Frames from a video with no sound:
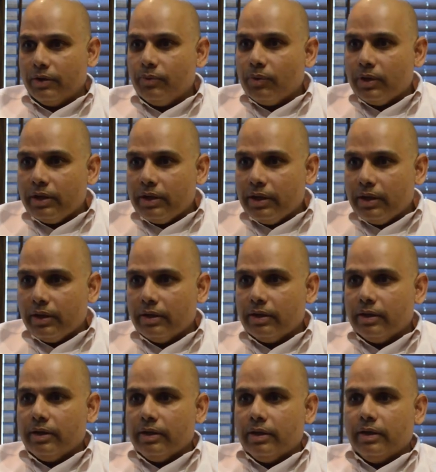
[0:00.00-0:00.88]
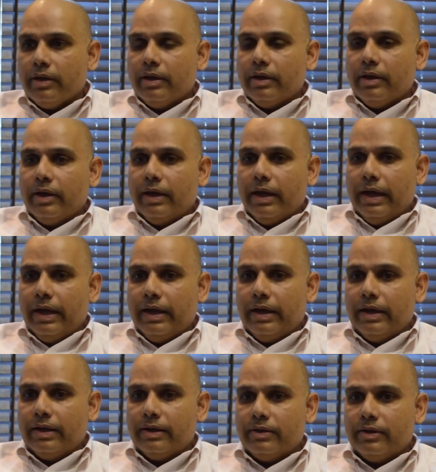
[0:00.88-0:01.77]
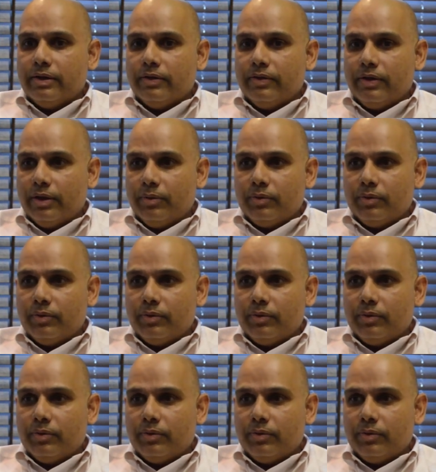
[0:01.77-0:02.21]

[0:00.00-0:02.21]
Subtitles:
one day. And they